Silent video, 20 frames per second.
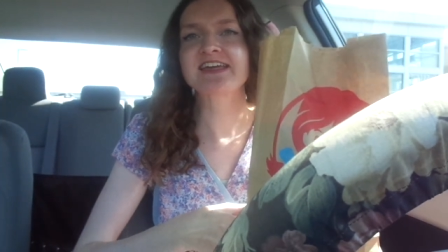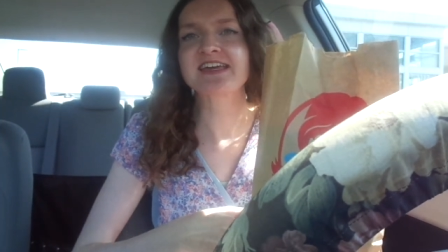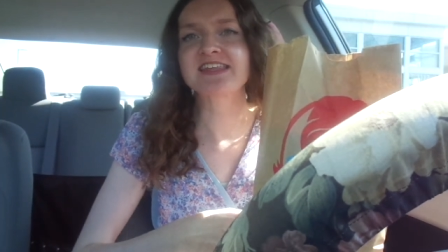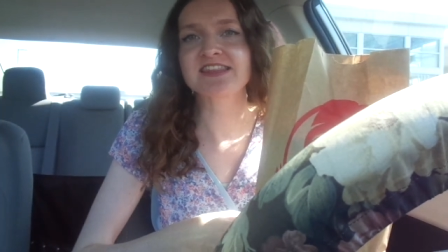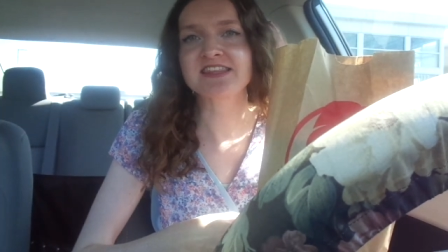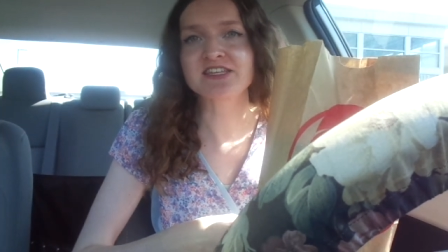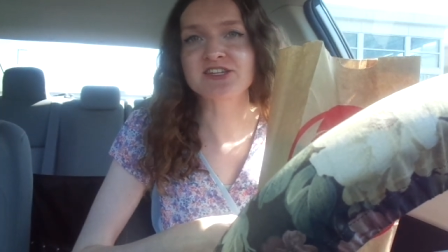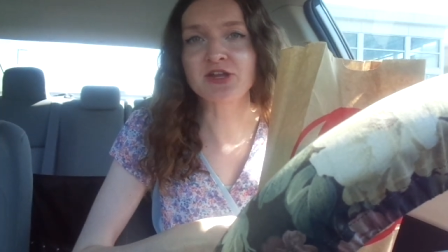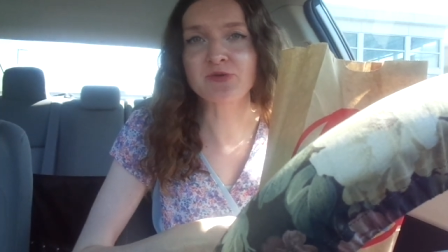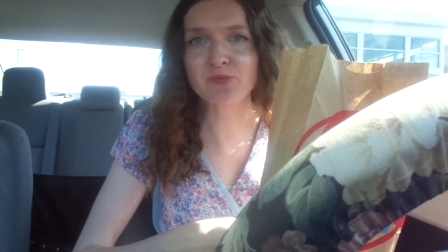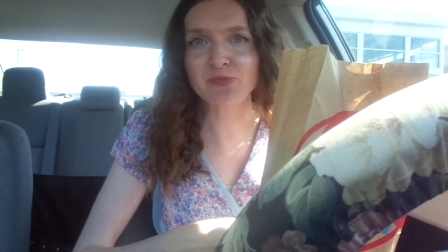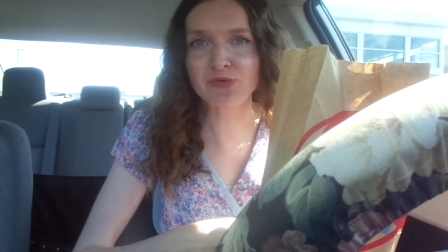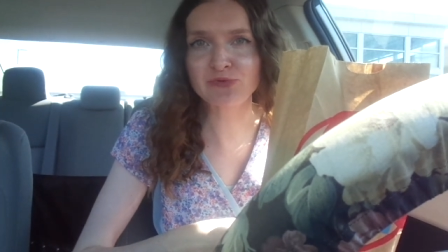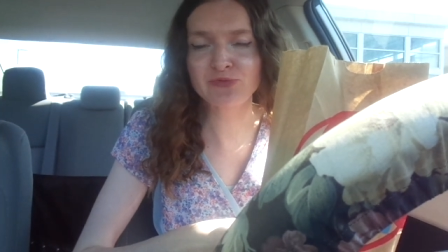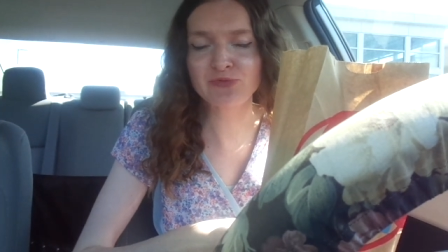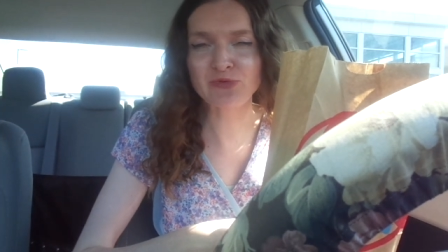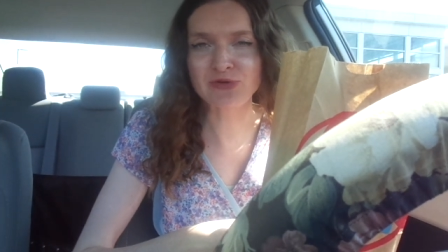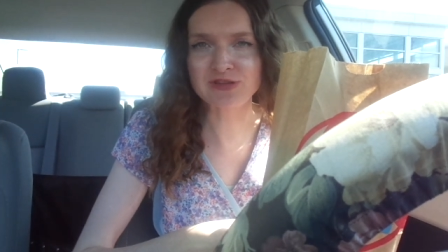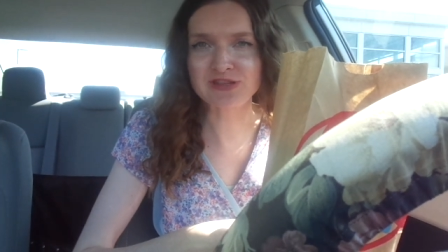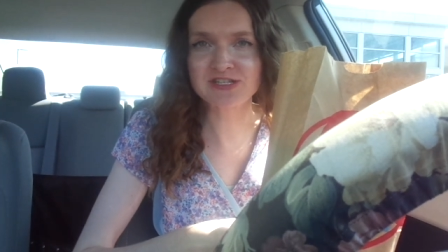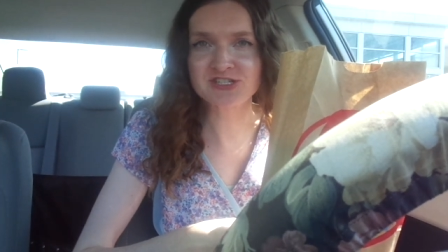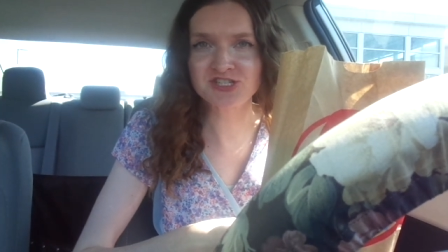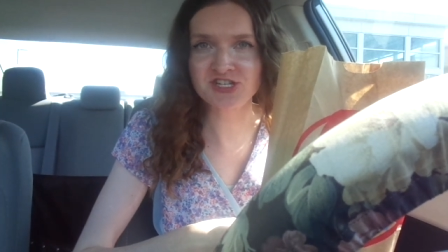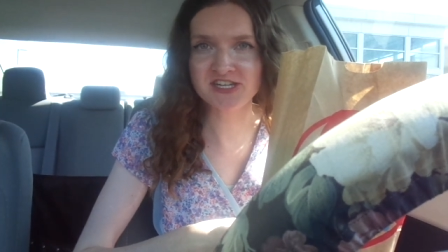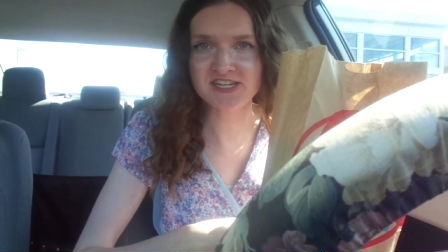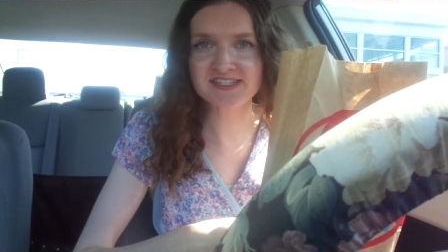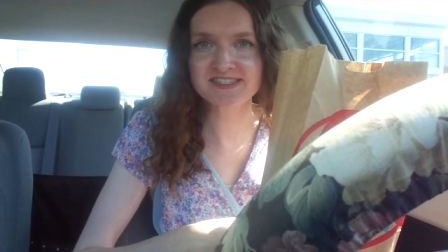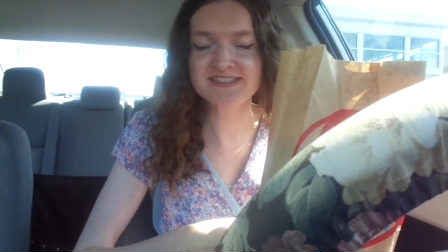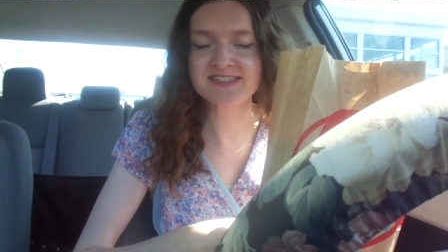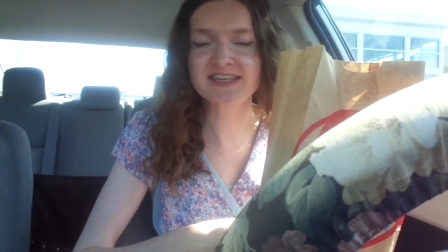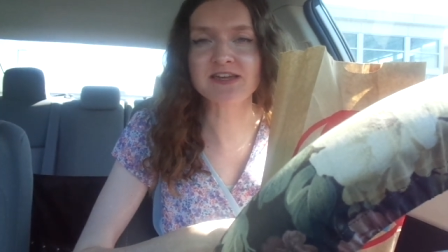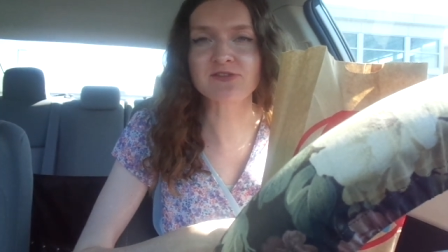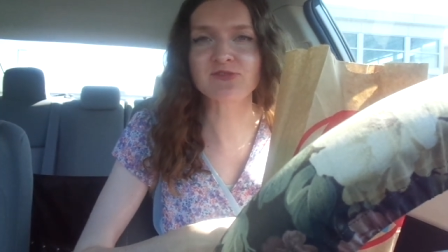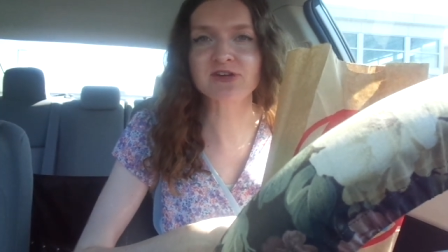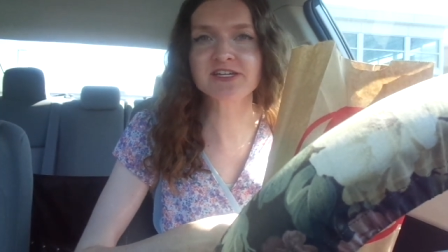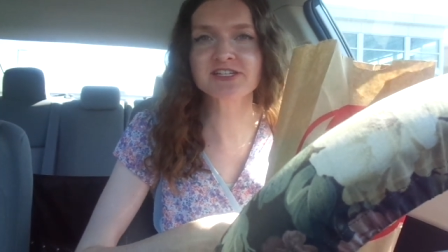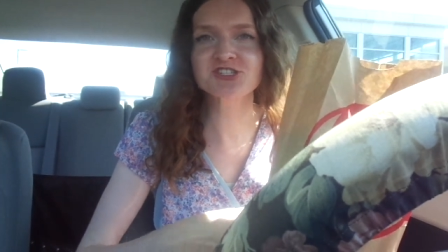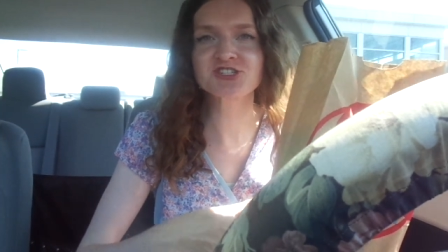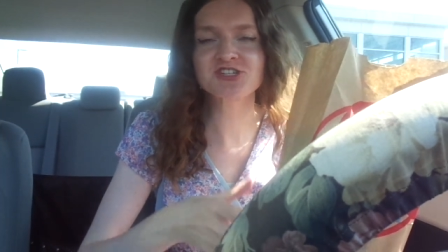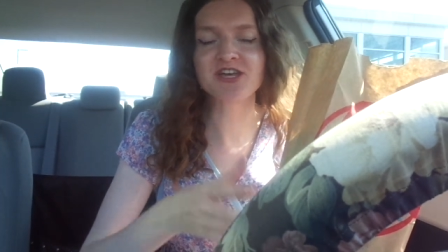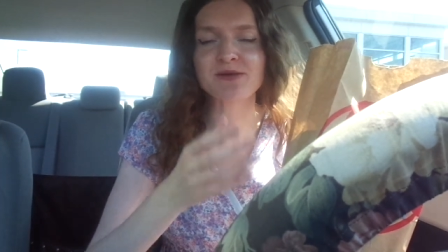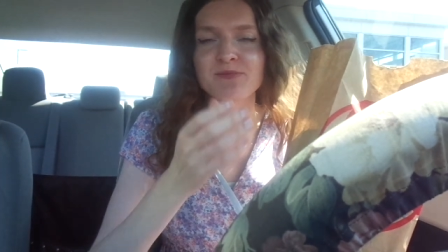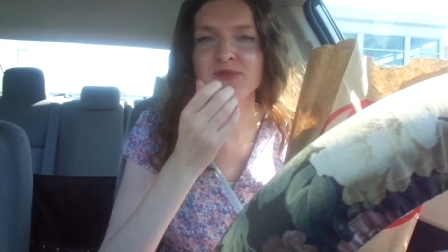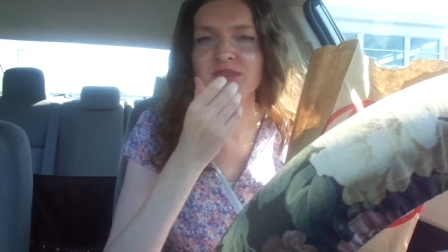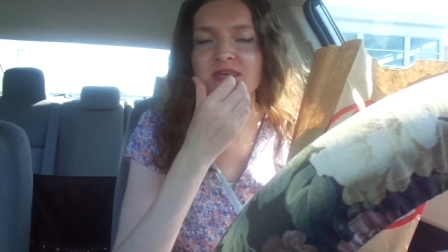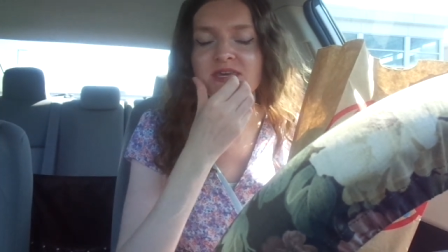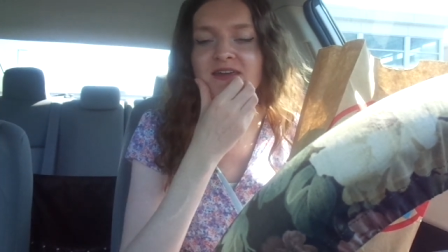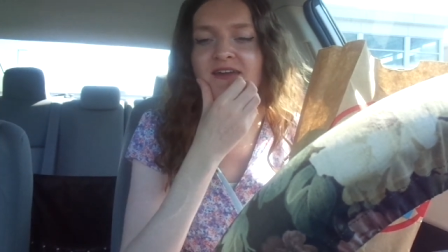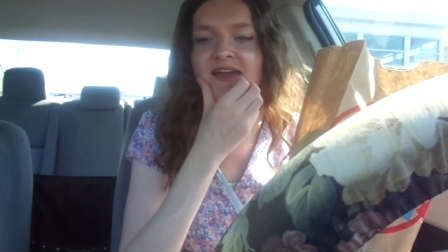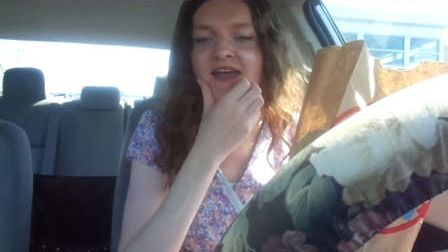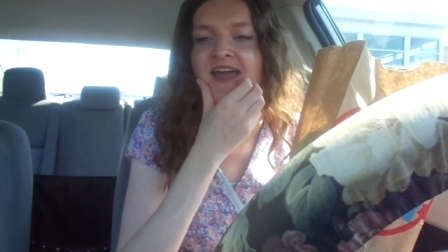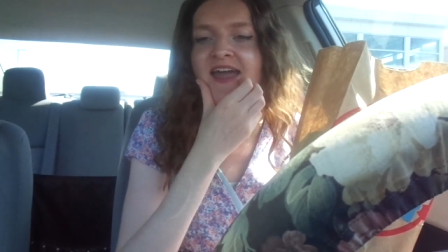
get the number for the chicken sandwich type thing.